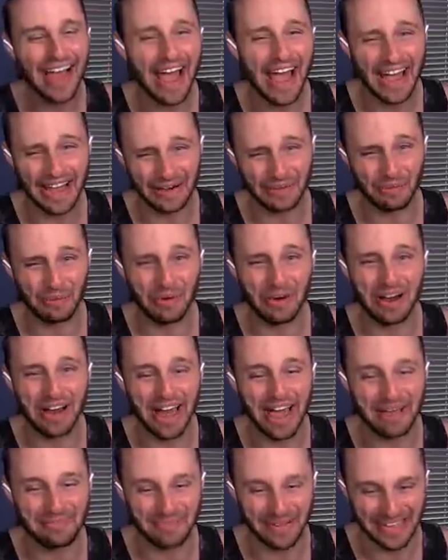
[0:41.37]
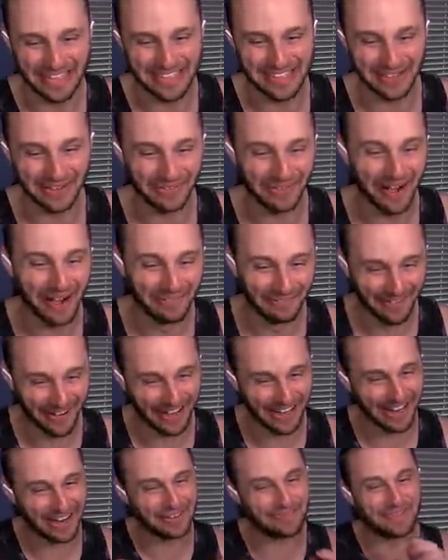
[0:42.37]
and one epic. So what we're
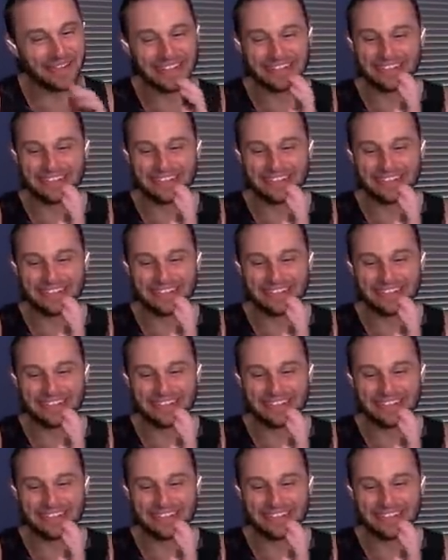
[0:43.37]
gonna be